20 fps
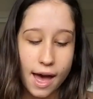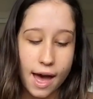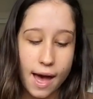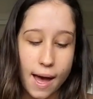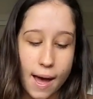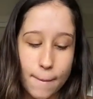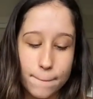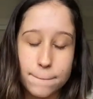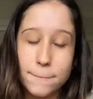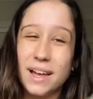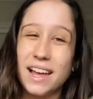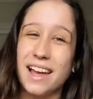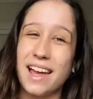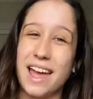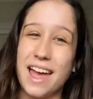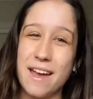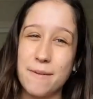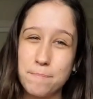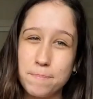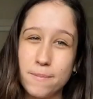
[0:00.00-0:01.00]

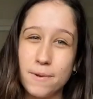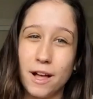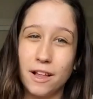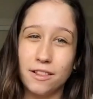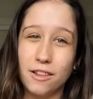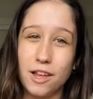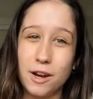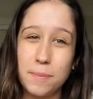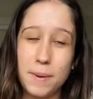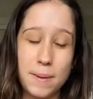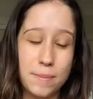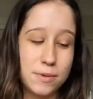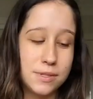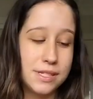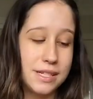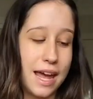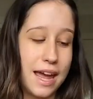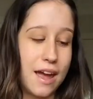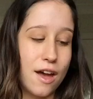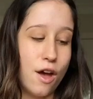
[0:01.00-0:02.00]
A lot of people
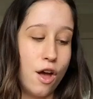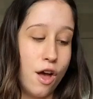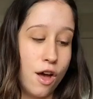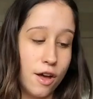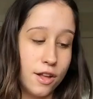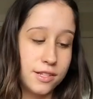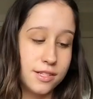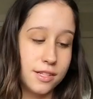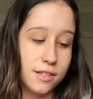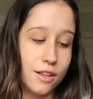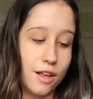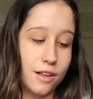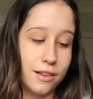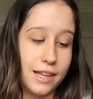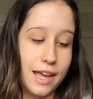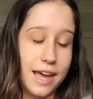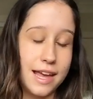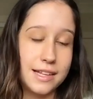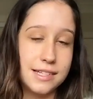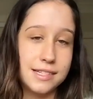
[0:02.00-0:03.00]
say it hurts a lot
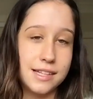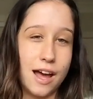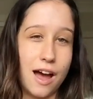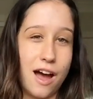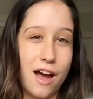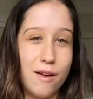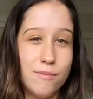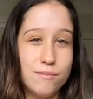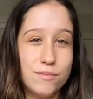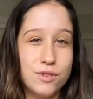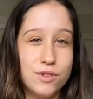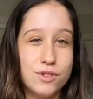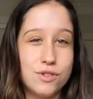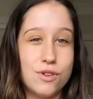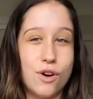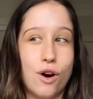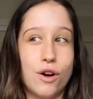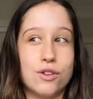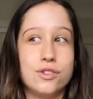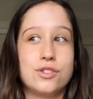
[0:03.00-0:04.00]
less. I'm
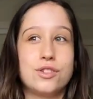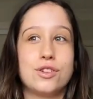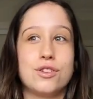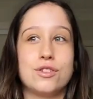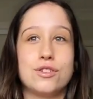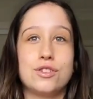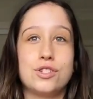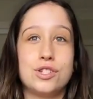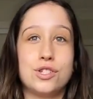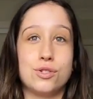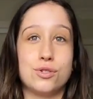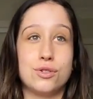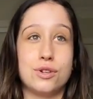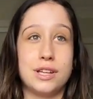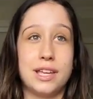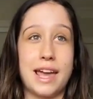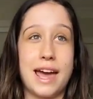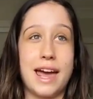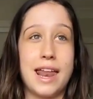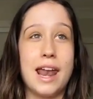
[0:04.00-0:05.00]
not too sure
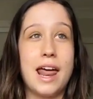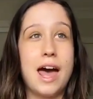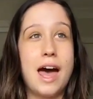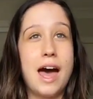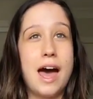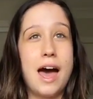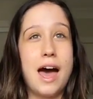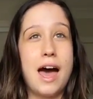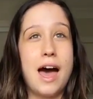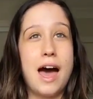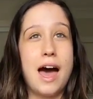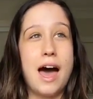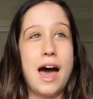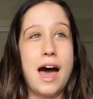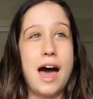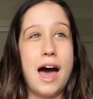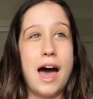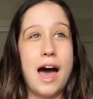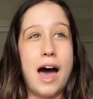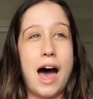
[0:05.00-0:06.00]
yet.
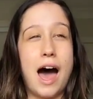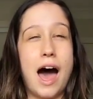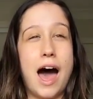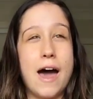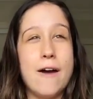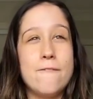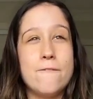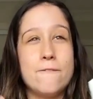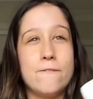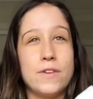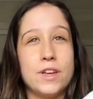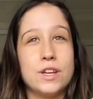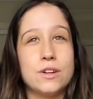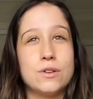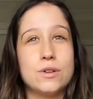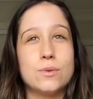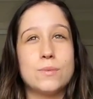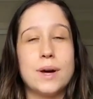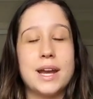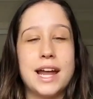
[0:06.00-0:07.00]
I
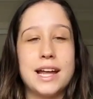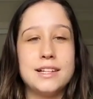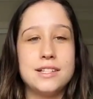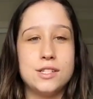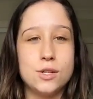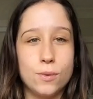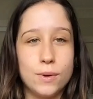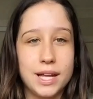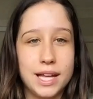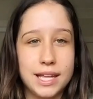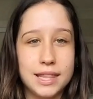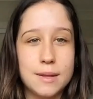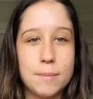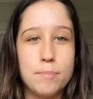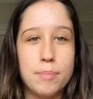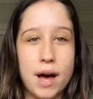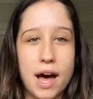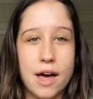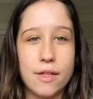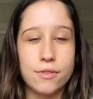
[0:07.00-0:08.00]
feel when I do it in the
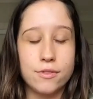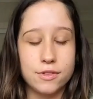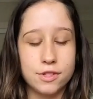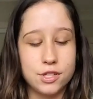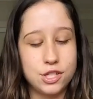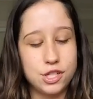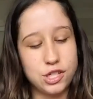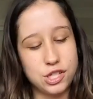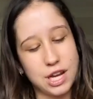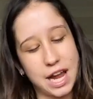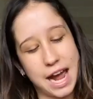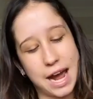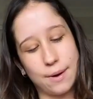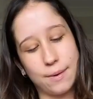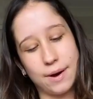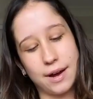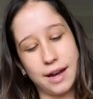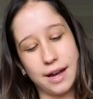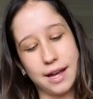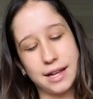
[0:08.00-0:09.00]
bath or the
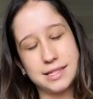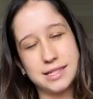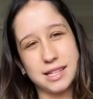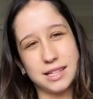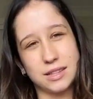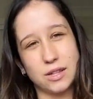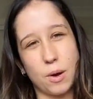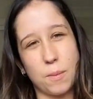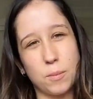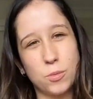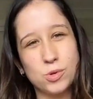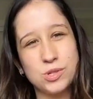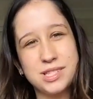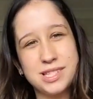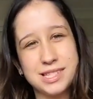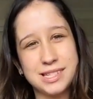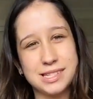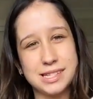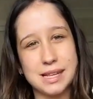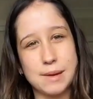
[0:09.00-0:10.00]
shower, it's a lot more
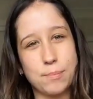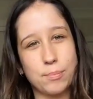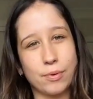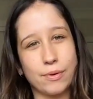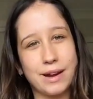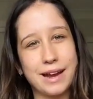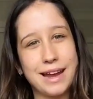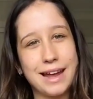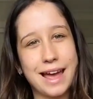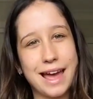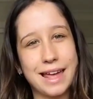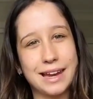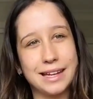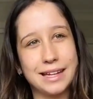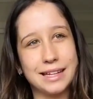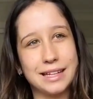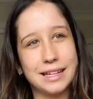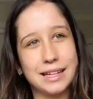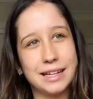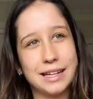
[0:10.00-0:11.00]
slippery and
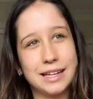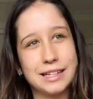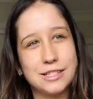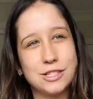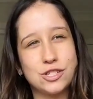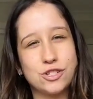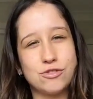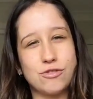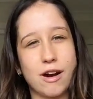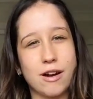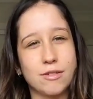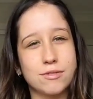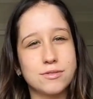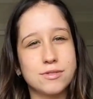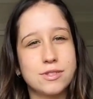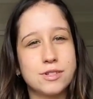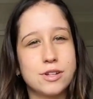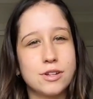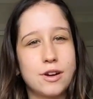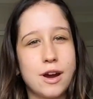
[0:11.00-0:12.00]
it
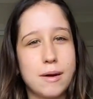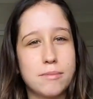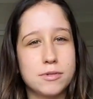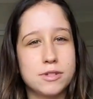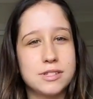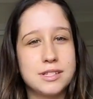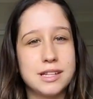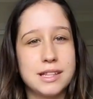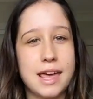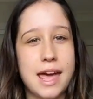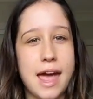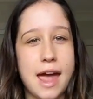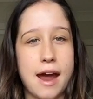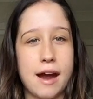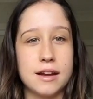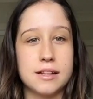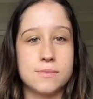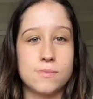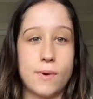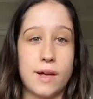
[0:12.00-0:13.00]
struggles to grab onto the
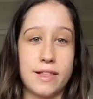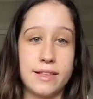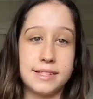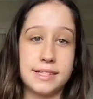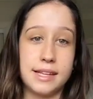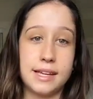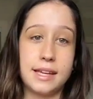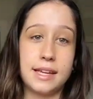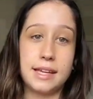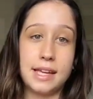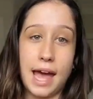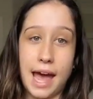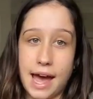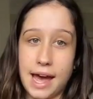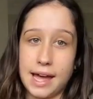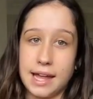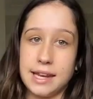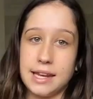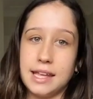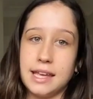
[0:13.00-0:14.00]
hair as well as it
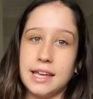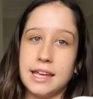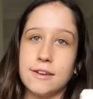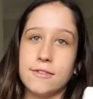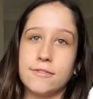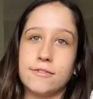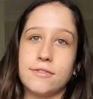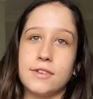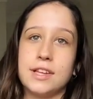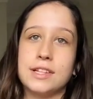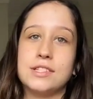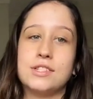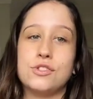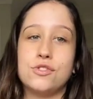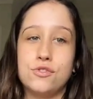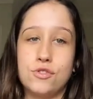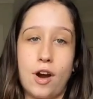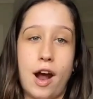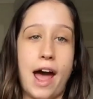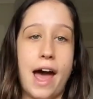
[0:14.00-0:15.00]
can if it's
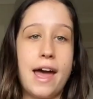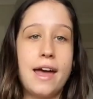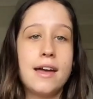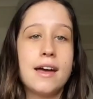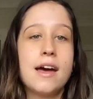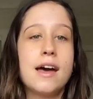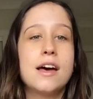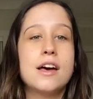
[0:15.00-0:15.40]
dry.